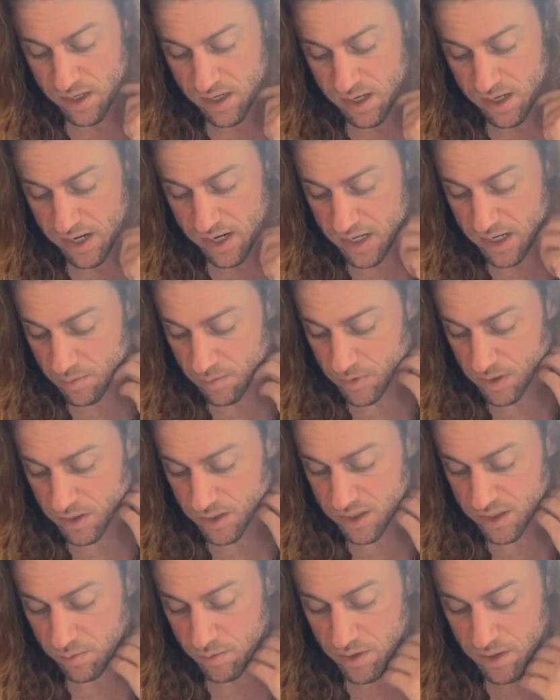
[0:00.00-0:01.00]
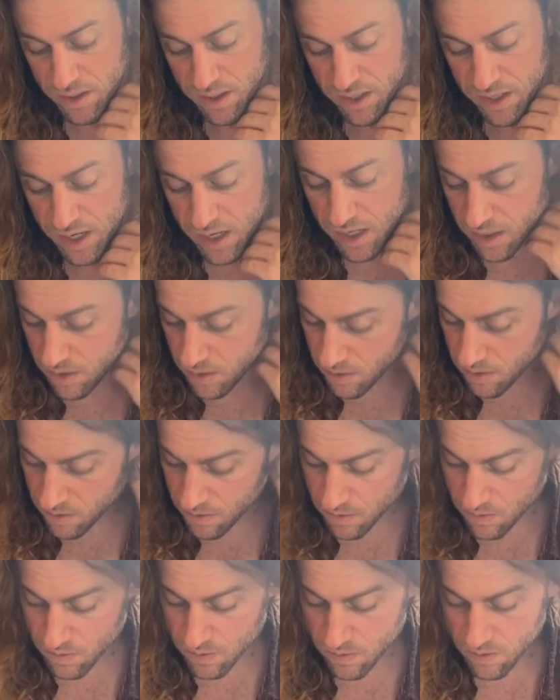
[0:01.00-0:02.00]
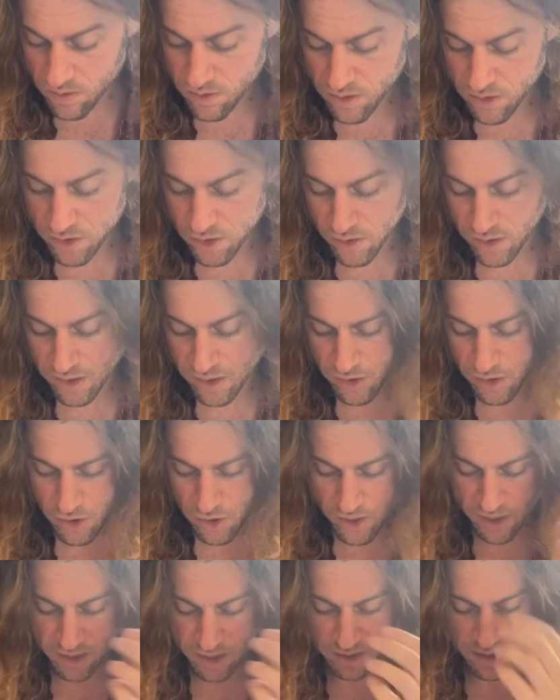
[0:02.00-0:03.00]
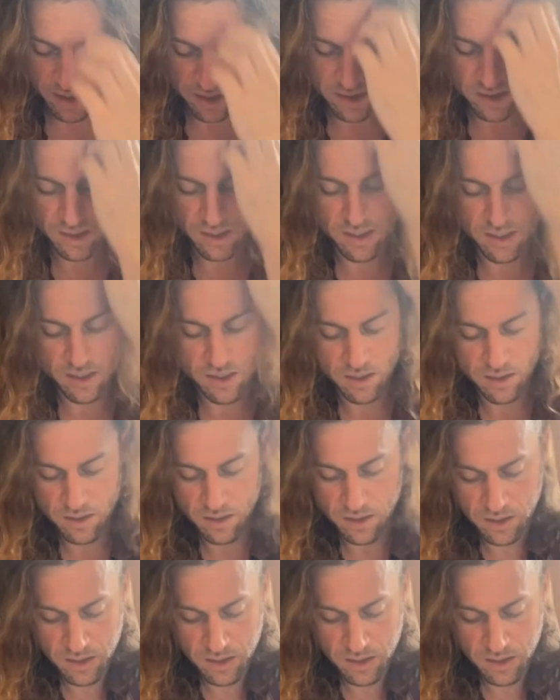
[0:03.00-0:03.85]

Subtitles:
I hit up Marcy, Mark, and Ano, so I need to try and get that done.